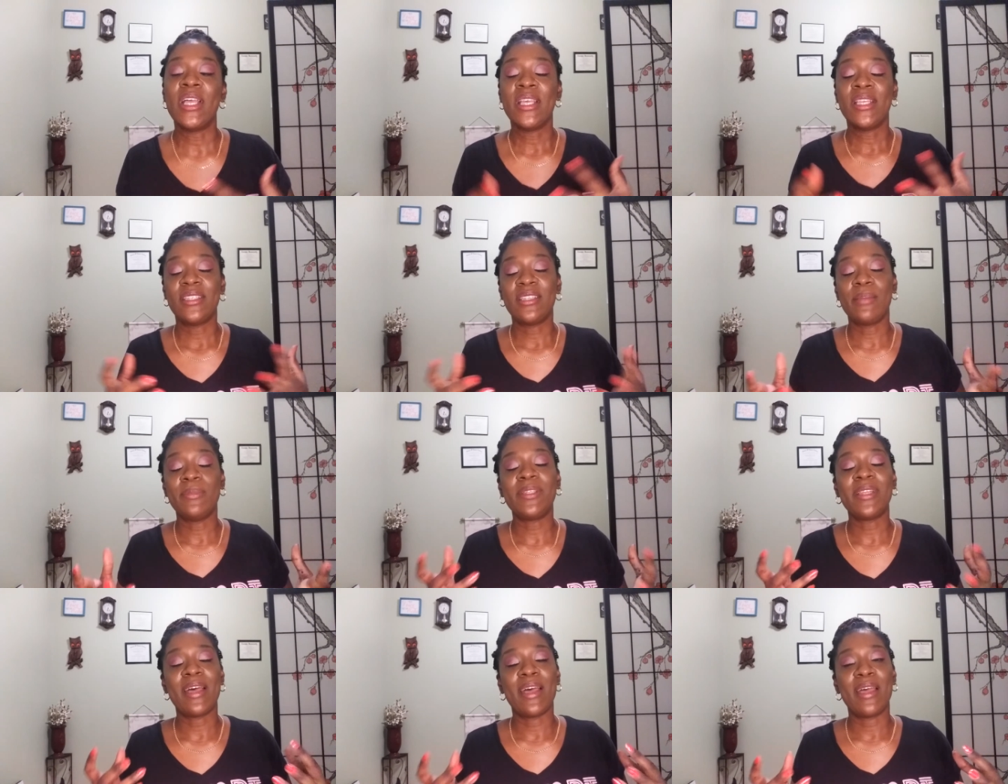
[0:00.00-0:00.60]

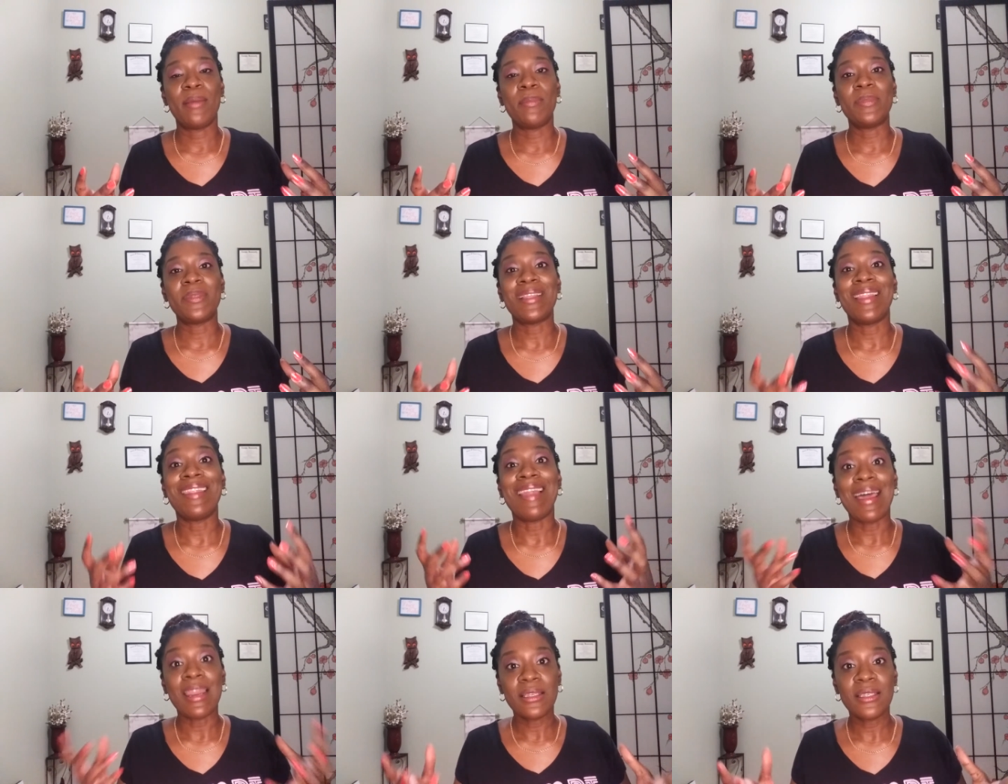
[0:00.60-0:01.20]
Sometimes, a
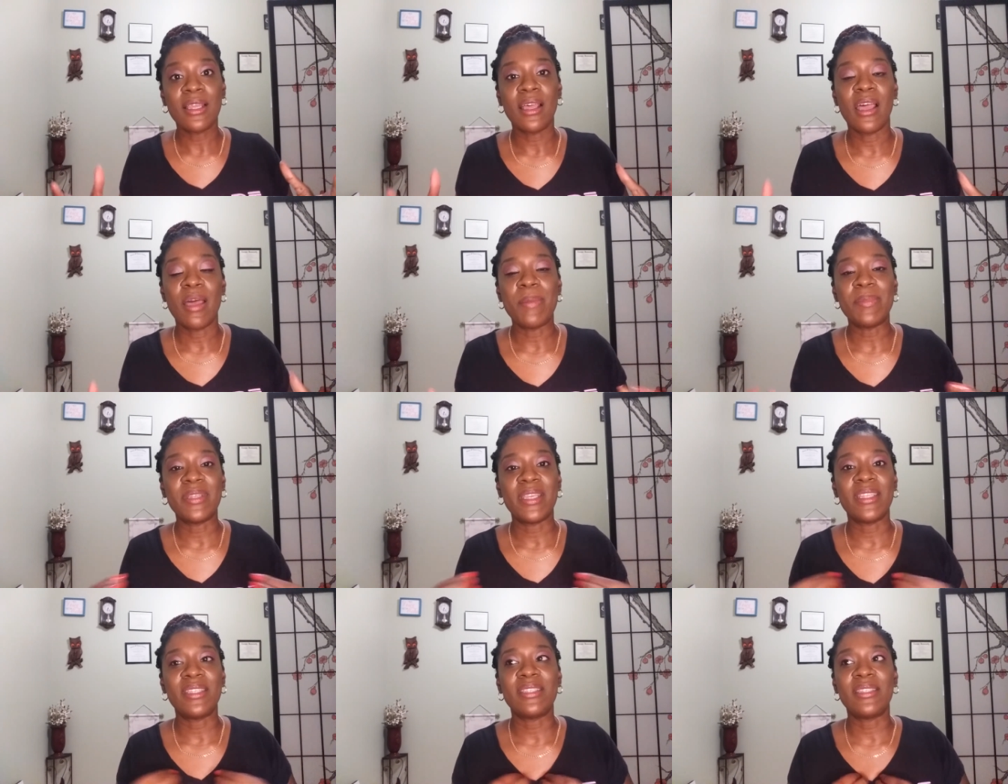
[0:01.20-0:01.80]
lot of times,
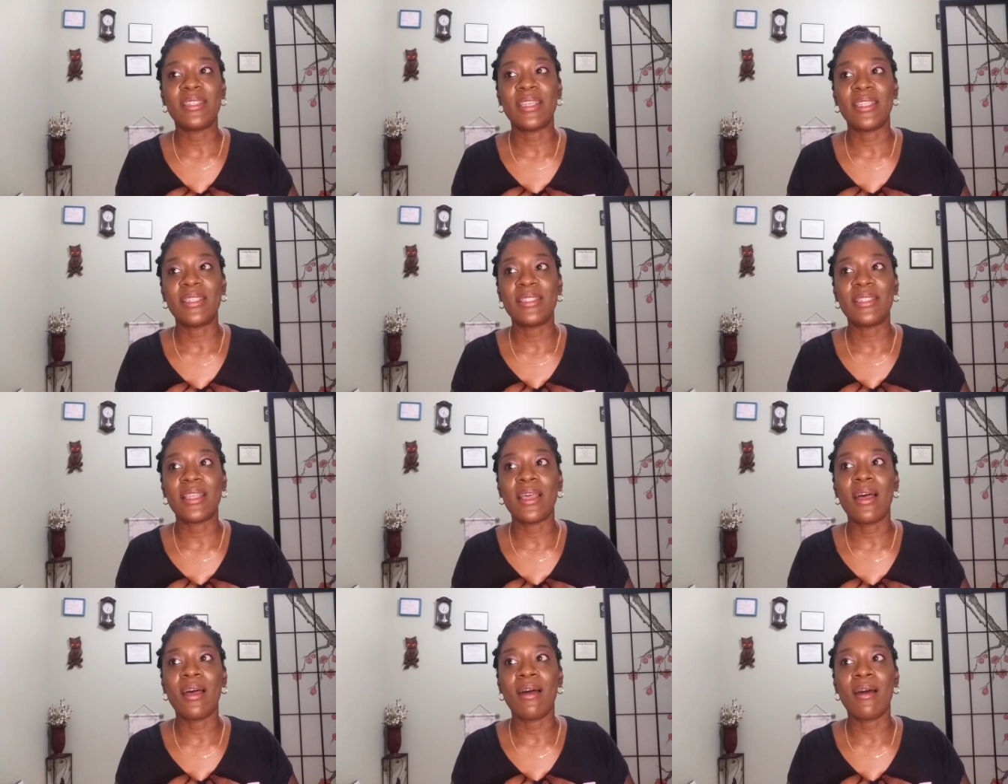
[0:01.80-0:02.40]
it's it's
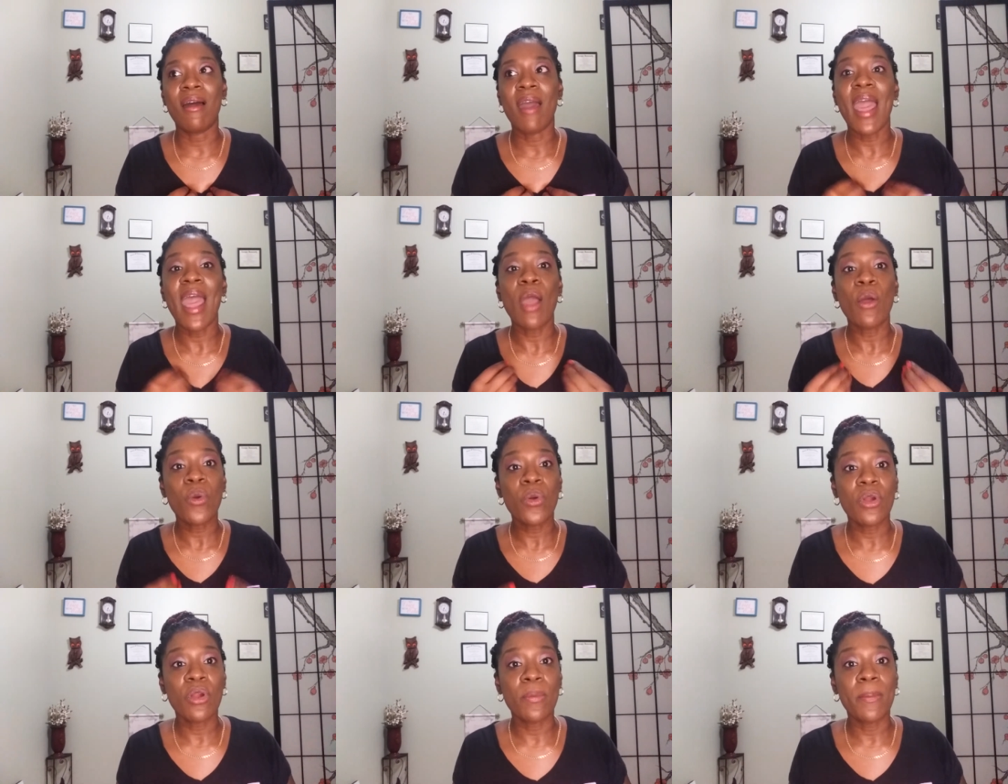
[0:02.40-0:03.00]

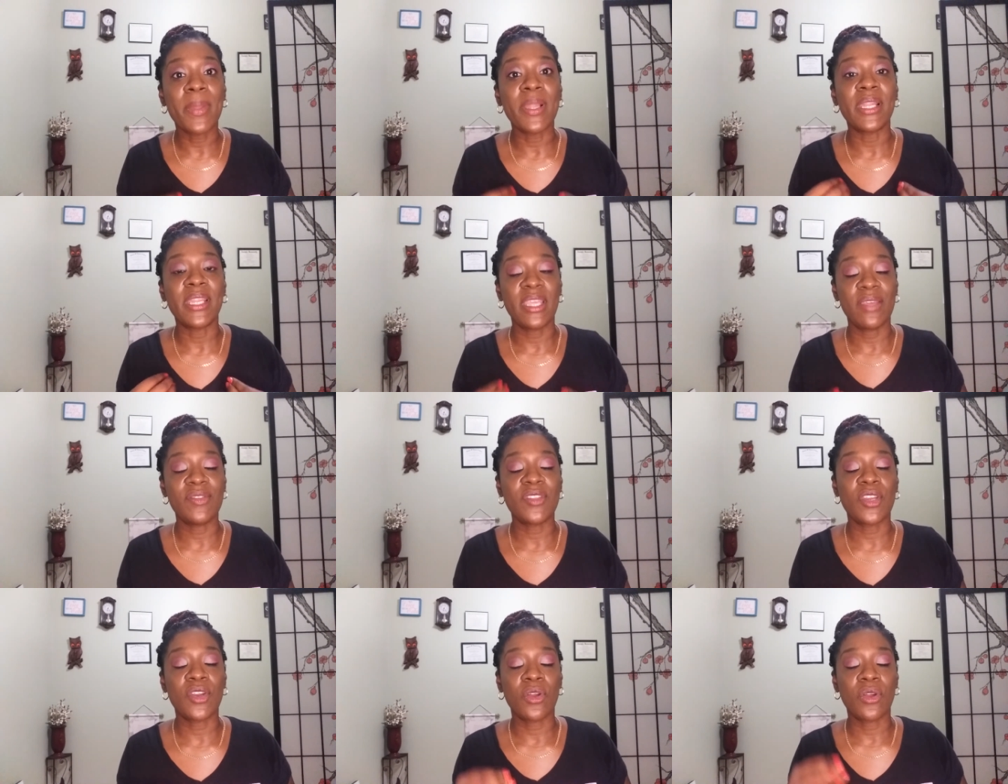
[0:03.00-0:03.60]
our
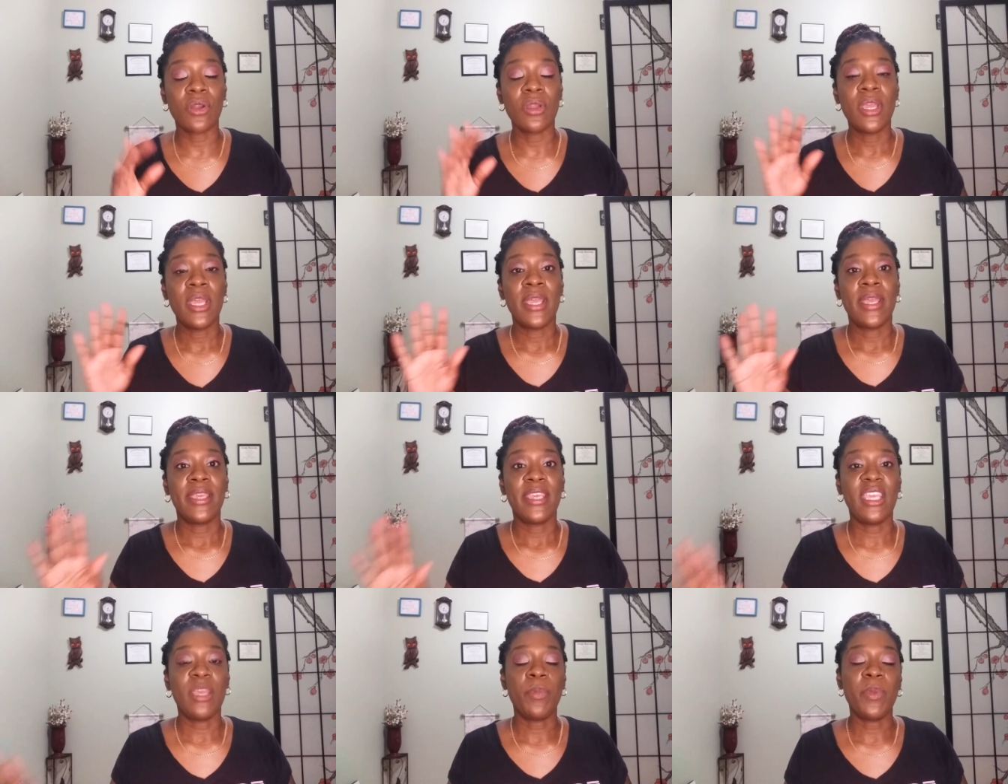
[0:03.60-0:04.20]
beliefs that are
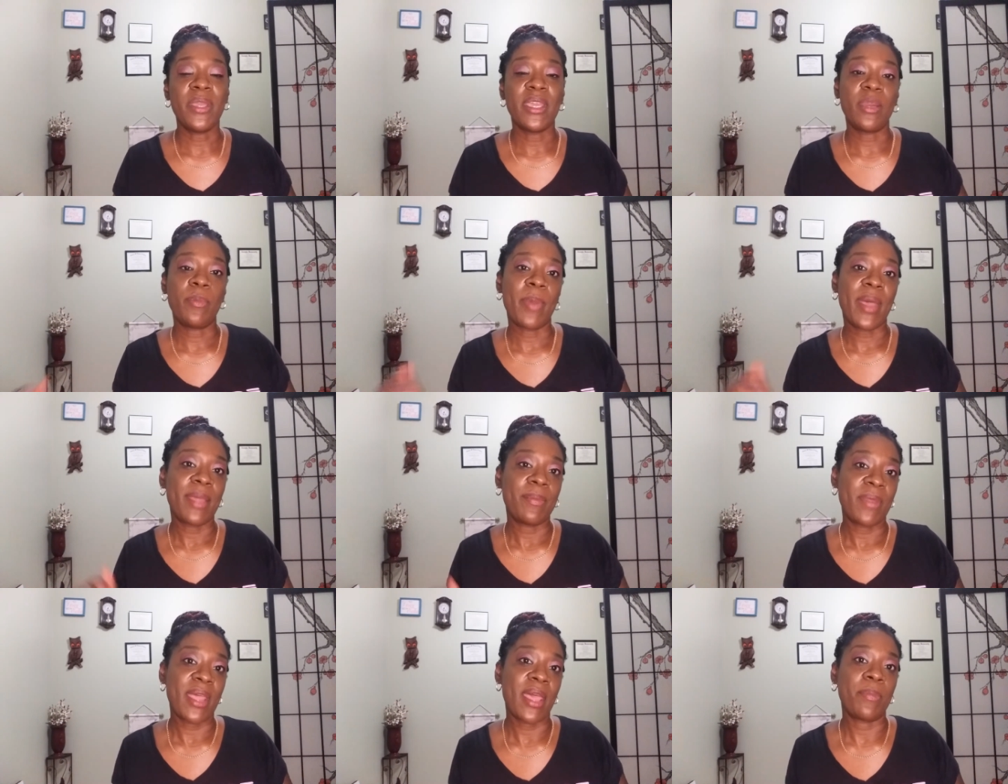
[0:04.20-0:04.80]
keeping it
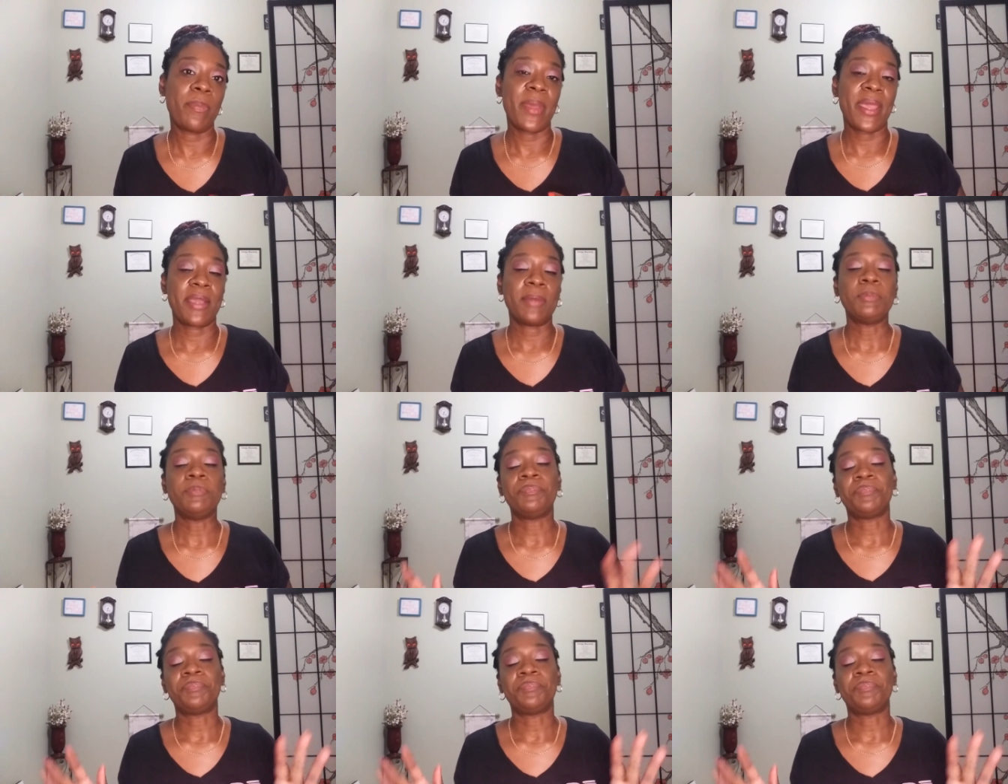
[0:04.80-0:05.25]
back at bay.